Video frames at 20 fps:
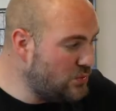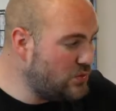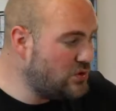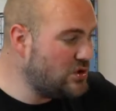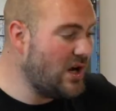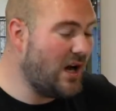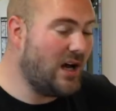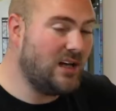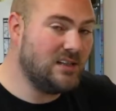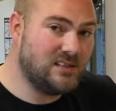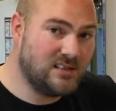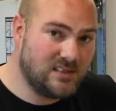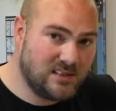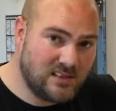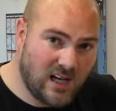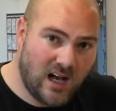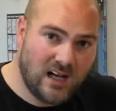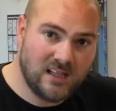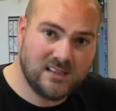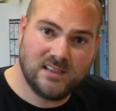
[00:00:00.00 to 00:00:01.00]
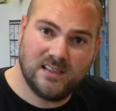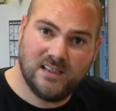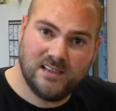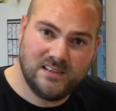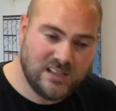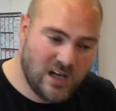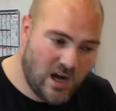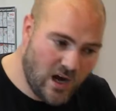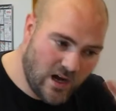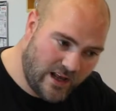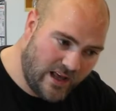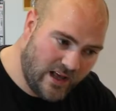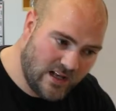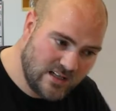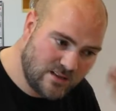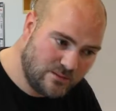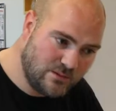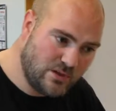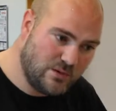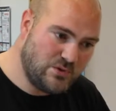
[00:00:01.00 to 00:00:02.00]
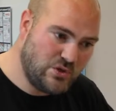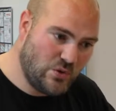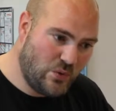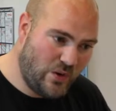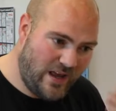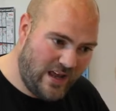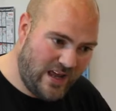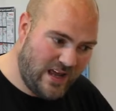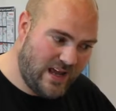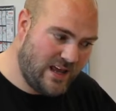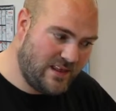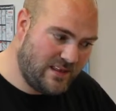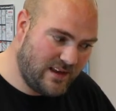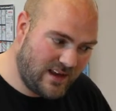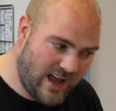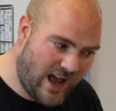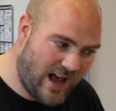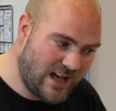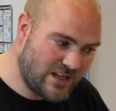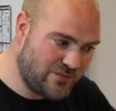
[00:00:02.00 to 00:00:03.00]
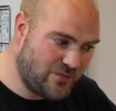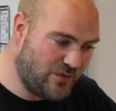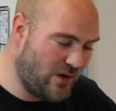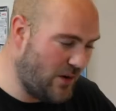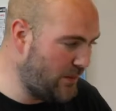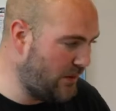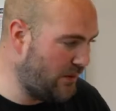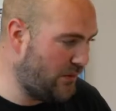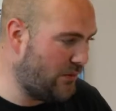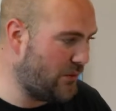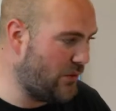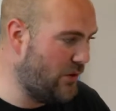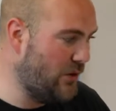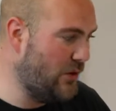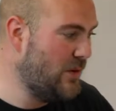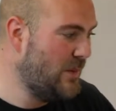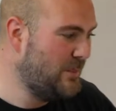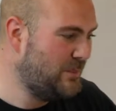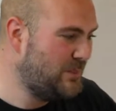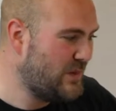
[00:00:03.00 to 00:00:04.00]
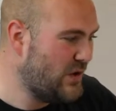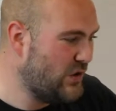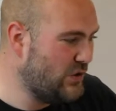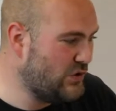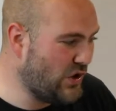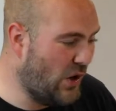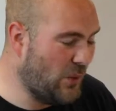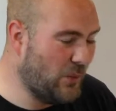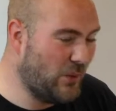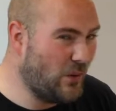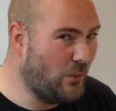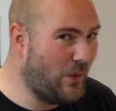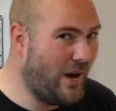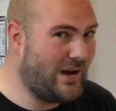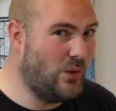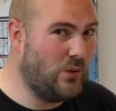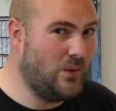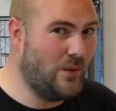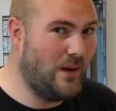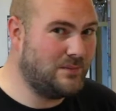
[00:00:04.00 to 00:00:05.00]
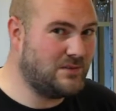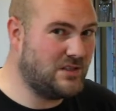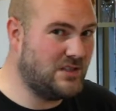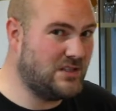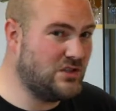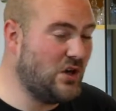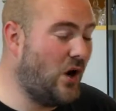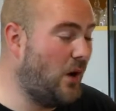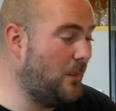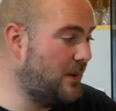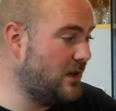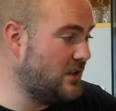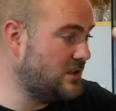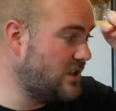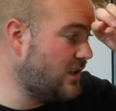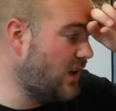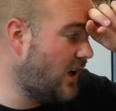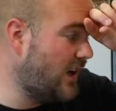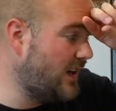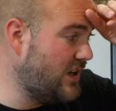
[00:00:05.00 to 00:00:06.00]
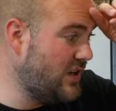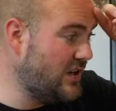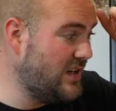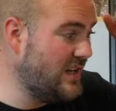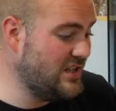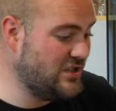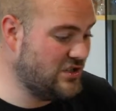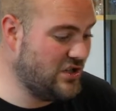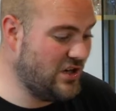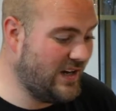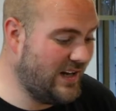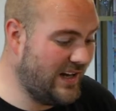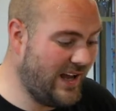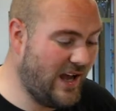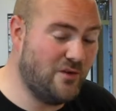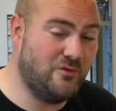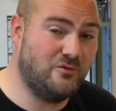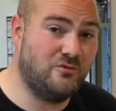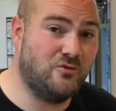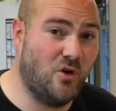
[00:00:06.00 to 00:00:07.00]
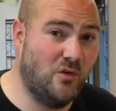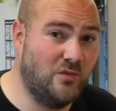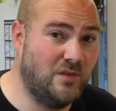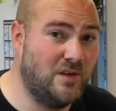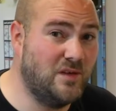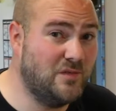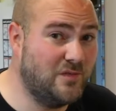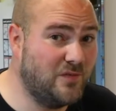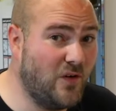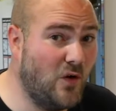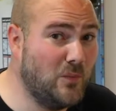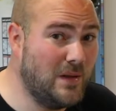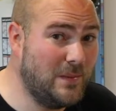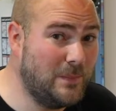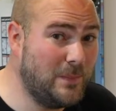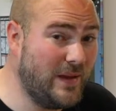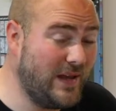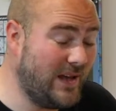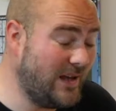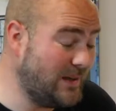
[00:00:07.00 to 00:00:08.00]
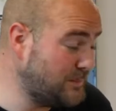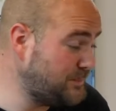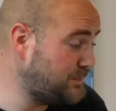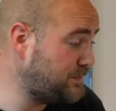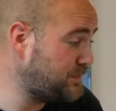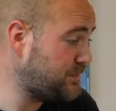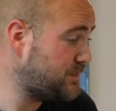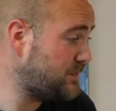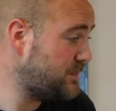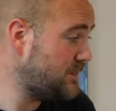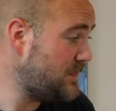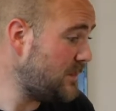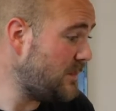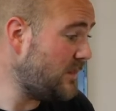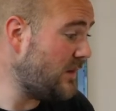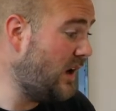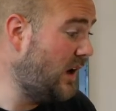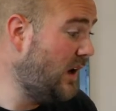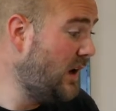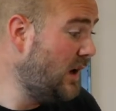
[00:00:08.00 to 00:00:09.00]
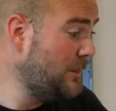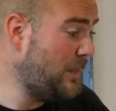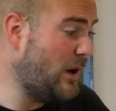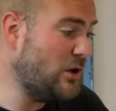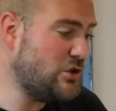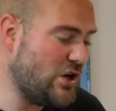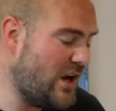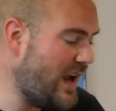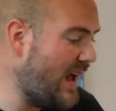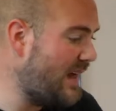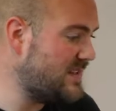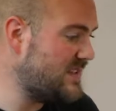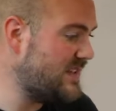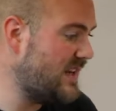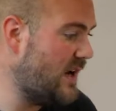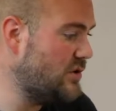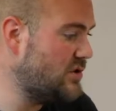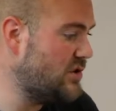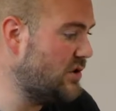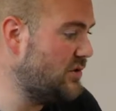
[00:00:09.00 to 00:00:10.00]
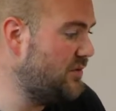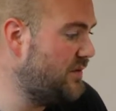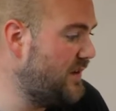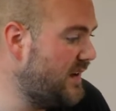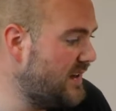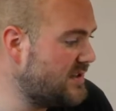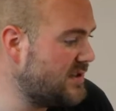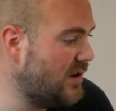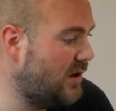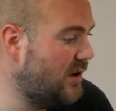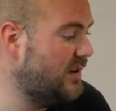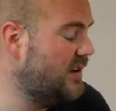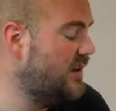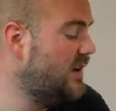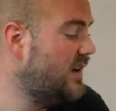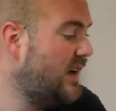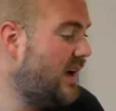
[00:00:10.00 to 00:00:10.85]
just subtly turn it, and sometimes you'll hear the gas flowing through. You don't want to whack it all the way up to the top, because the likelihood is you're going to get a frothy, foamy beer. But I'll show you how the CO2 fits on